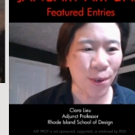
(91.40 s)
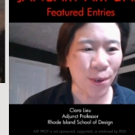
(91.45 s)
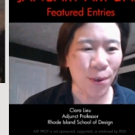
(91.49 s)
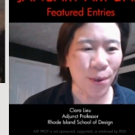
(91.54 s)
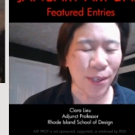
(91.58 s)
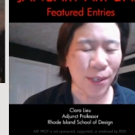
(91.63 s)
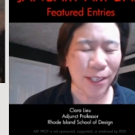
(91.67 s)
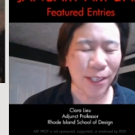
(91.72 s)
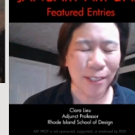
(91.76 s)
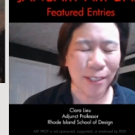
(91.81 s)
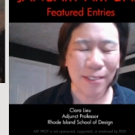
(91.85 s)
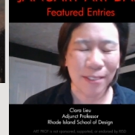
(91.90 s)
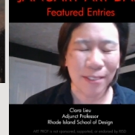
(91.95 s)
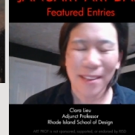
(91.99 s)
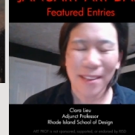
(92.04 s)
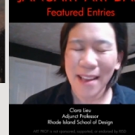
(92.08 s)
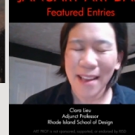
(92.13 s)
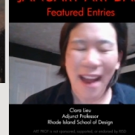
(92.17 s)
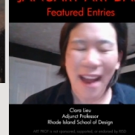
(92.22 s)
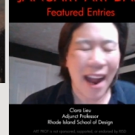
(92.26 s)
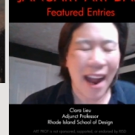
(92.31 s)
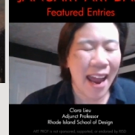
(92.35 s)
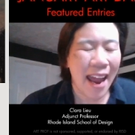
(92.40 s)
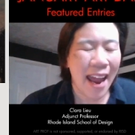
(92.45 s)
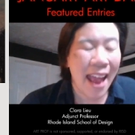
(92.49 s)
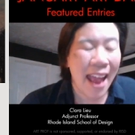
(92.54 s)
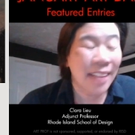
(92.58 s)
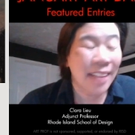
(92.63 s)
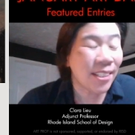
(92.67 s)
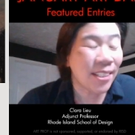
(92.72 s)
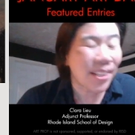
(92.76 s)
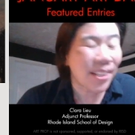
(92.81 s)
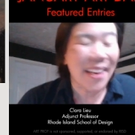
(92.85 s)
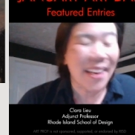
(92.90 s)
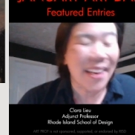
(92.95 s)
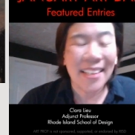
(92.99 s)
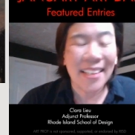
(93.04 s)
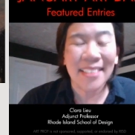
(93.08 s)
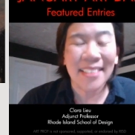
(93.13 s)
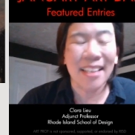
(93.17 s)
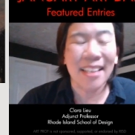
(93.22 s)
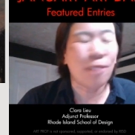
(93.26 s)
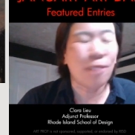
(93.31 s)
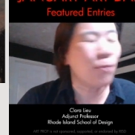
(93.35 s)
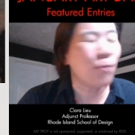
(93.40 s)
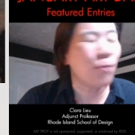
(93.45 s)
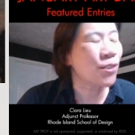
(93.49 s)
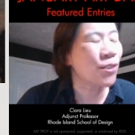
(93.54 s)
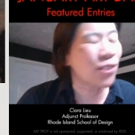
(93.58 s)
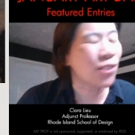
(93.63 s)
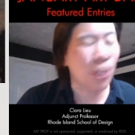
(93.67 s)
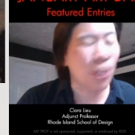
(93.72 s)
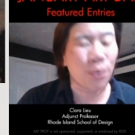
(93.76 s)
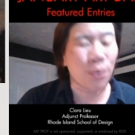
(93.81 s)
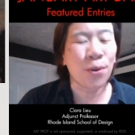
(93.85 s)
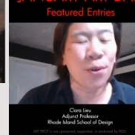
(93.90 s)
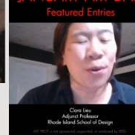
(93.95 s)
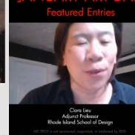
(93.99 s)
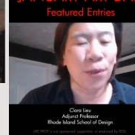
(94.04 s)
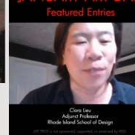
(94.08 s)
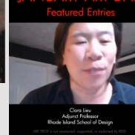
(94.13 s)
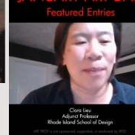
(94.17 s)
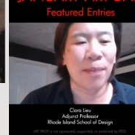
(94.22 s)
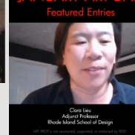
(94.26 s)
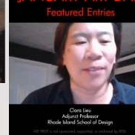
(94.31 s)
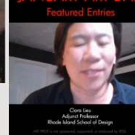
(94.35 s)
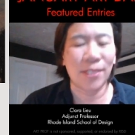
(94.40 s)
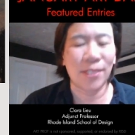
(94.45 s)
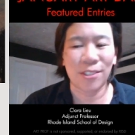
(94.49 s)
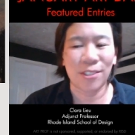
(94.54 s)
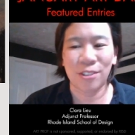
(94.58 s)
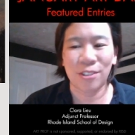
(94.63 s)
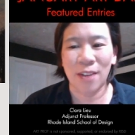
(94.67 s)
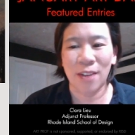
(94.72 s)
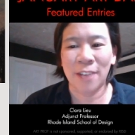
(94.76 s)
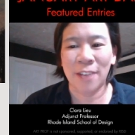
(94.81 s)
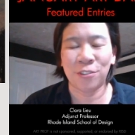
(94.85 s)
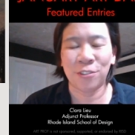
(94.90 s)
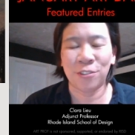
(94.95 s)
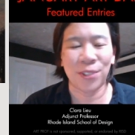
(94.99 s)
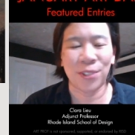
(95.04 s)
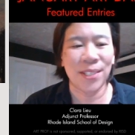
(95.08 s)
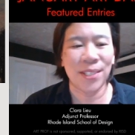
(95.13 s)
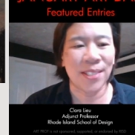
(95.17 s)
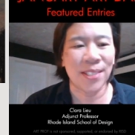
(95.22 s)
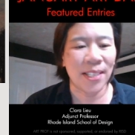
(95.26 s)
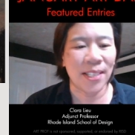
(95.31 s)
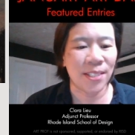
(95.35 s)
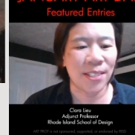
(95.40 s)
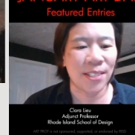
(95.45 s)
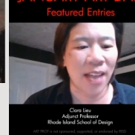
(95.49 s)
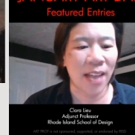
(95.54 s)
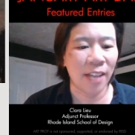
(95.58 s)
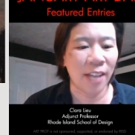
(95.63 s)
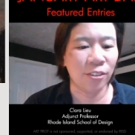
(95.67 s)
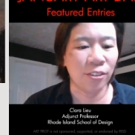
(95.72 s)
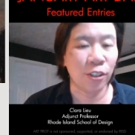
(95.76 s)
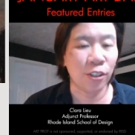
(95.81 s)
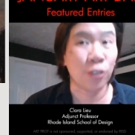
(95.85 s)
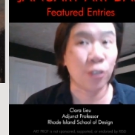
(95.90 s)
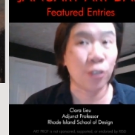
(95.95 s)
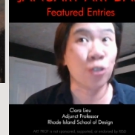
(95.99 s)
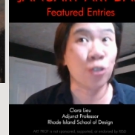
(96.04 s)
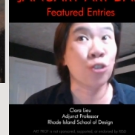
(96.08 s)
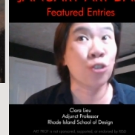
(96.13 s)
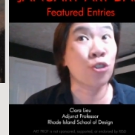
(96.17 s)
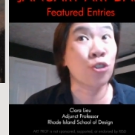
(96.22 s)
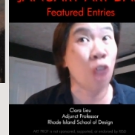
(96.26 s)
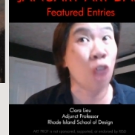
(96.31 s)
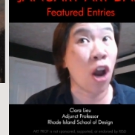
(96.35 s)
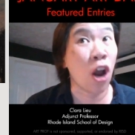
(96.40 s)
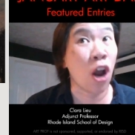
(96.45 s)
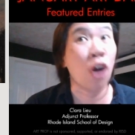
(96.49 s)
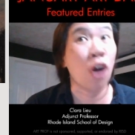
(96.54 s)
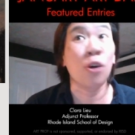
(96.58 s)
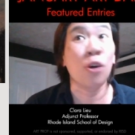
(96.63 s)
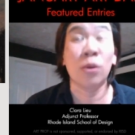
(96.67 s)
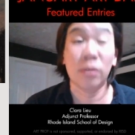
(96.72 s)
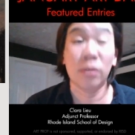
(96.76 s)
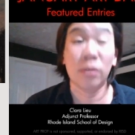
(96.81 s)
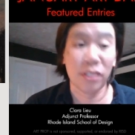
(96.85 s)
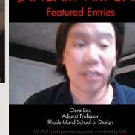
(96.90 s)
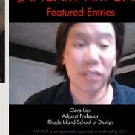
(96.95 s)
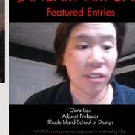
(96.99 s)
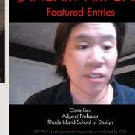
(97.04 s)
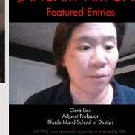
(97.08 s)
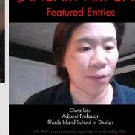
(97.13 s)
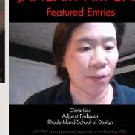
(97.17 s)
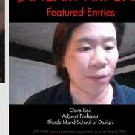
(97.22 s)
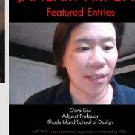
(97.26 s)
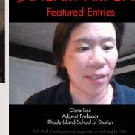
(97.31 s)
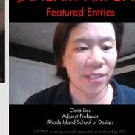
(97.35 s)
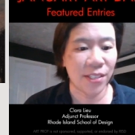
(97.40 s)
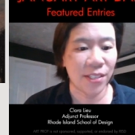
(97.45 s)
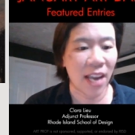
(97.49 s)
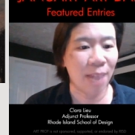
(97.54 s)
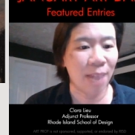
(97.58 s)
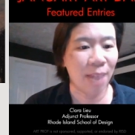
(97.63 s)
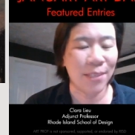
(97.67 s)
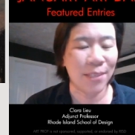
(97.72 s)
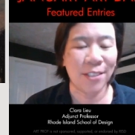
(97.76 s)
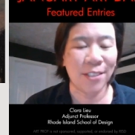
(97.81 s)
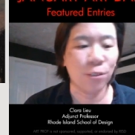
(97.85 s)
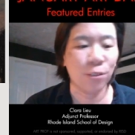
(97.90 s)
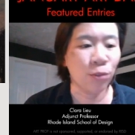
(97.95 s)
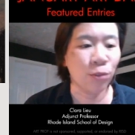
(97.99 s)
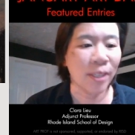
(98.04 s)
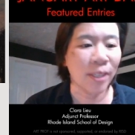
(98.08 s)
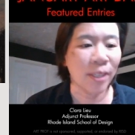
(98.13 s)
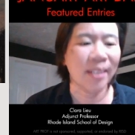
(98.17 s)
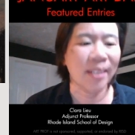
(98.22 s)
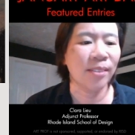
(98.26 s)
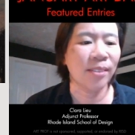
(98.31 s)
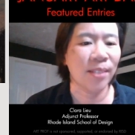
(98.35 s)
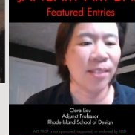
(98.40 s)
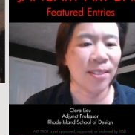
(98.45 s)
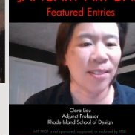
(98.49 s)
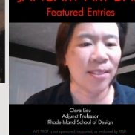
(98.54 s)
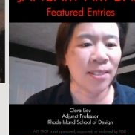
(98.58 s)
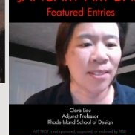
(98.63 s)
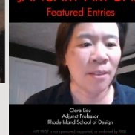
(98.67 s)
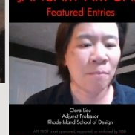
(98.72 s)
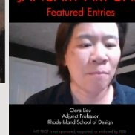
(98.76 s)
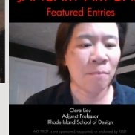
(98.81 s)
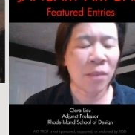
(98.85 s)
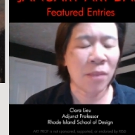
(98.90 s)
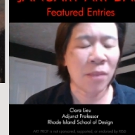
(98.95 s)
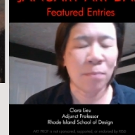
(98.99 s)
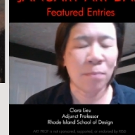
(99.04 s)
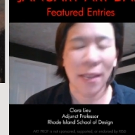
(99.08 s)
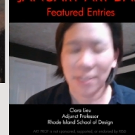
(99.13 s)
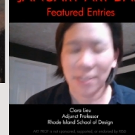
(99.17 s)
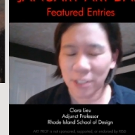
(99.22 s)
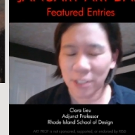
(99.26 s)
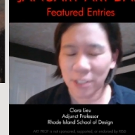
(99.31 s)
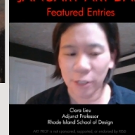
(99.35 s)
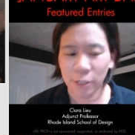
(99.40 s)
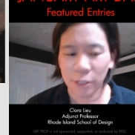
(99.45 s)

cool. And the thing is, what's so cool about these two entries is that they're so different. I mean, you look at this pastel